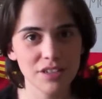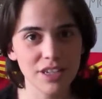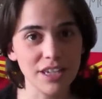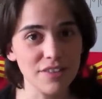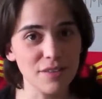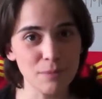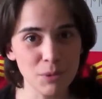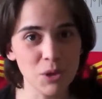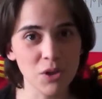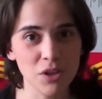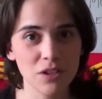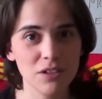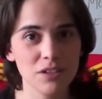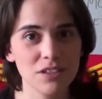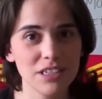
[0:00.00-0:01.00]
in the
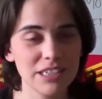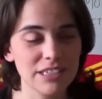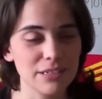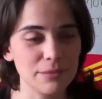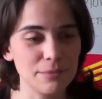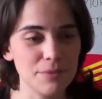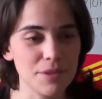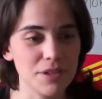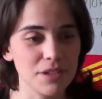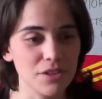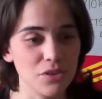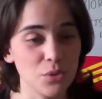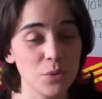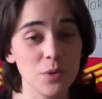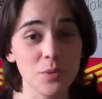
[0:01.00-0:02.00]
book. Um,
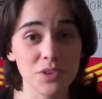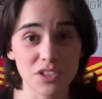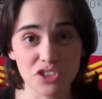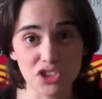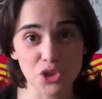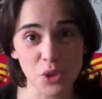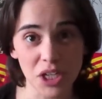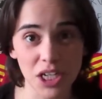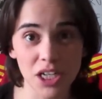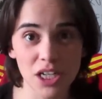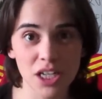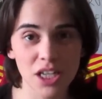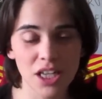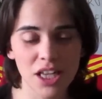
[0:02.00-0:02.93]
the the one with Striga,